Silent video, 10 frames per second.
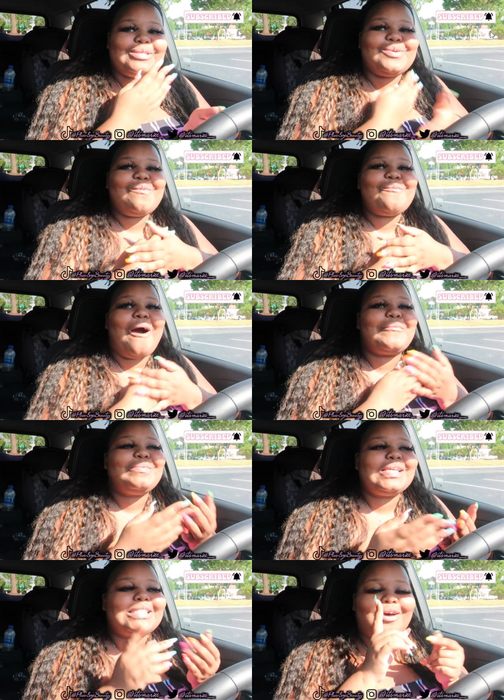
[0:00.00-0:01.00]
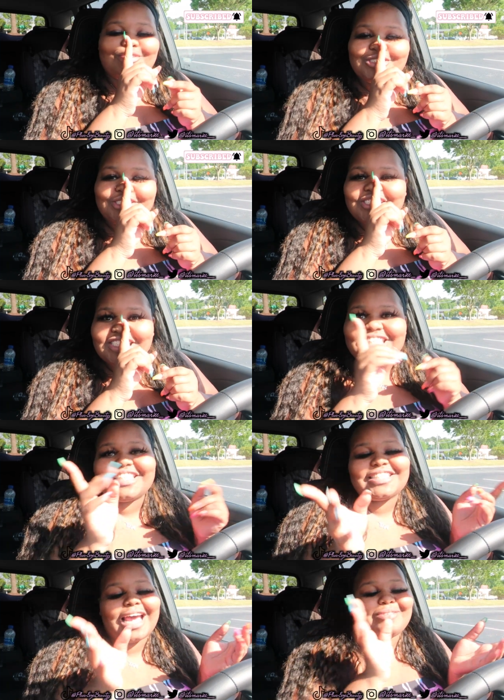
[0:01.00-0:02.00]
to, why we've been so
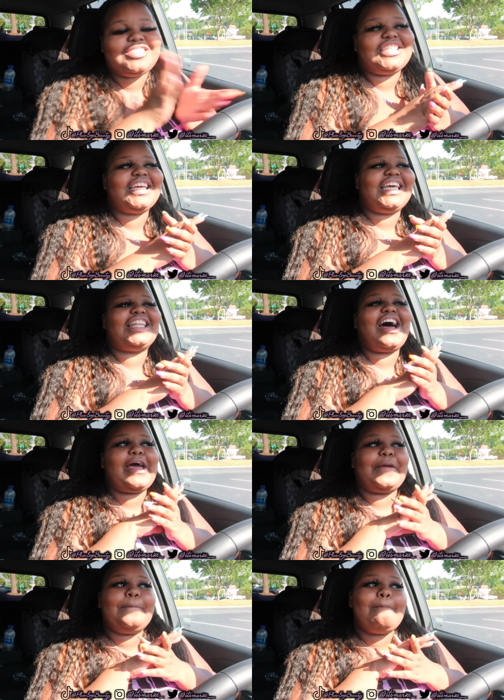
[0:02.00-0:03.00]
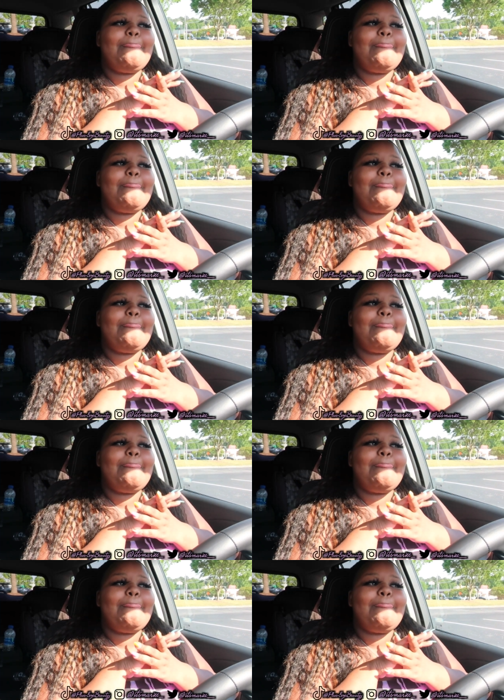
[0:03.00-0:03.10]
type shit. Like,